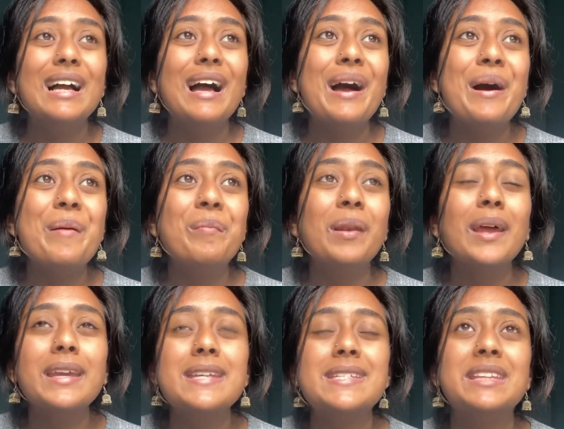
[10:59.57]

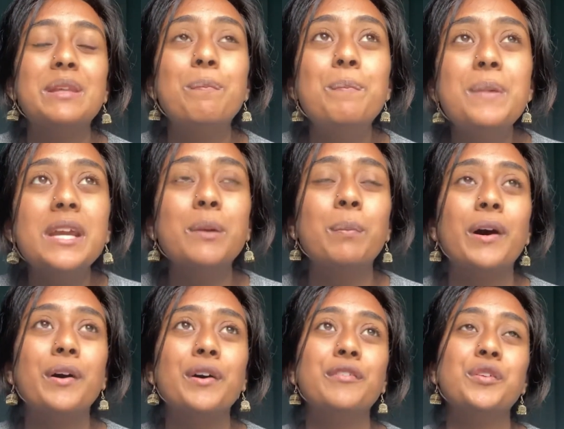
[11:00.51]
Like I said, the big
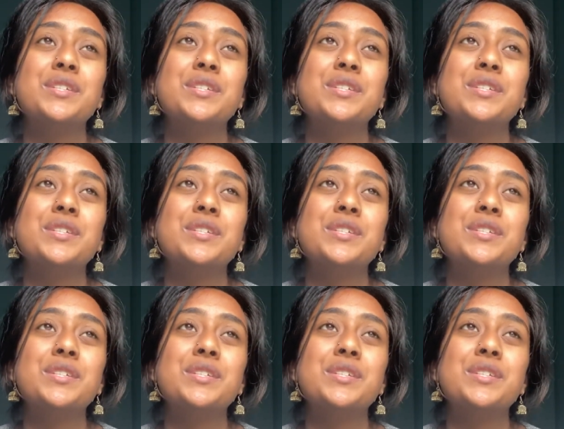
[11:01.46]
part of your